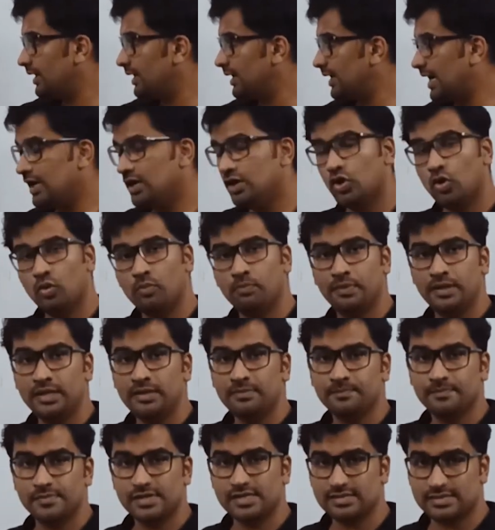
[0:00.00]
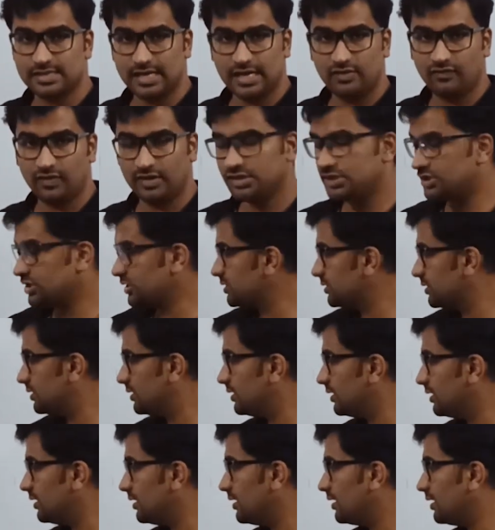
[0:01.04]
Entropy, state
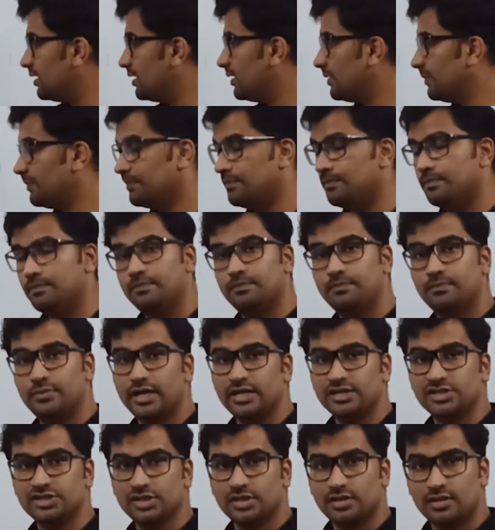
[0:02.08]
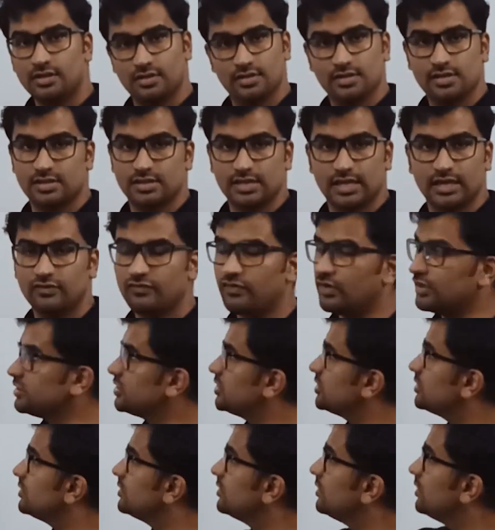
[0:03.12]
function. Pressure, state function.